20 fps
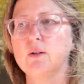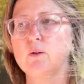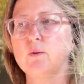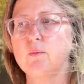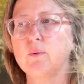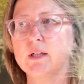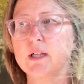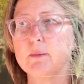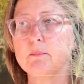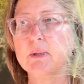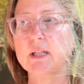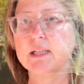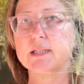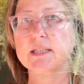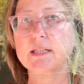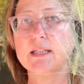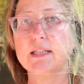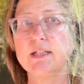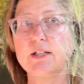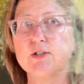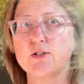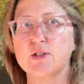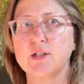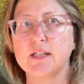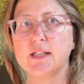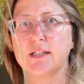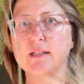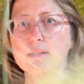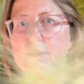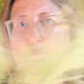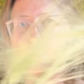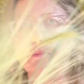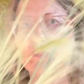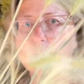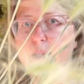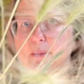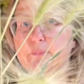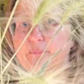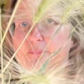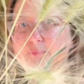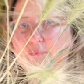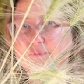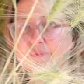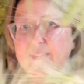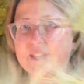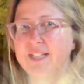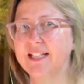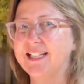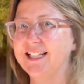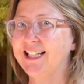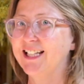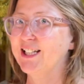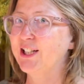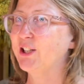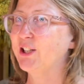when I picked it initially, but it